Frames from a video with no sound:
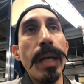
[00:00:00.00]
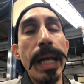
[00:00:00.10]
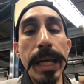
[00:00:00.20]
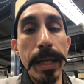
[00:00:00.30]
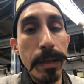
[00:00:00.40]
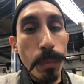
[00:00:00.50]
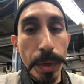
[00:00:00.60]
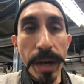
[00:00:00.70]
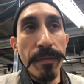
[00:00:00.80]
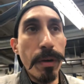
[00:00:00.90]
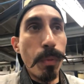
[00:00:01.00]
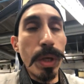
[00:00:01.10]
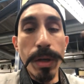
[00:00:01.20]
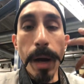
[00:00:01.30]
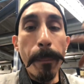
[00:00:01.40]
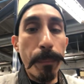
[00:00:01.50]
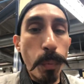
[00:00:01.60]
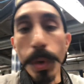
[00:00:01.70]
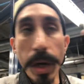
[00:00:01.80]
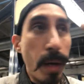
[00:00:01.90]
in whatever
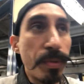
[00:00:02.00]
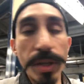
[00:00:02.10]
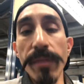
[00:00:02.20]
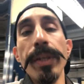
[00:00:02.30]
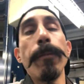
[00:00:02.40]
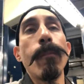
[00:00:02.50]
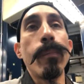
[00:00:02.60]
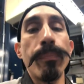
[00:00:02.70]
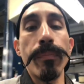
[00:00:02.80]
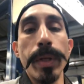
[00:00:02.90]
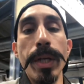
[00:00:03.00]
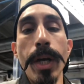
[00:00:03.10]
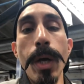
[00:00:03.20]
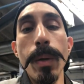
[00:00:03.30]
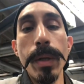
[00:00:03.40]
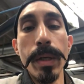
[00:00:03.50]
we're observing, you know.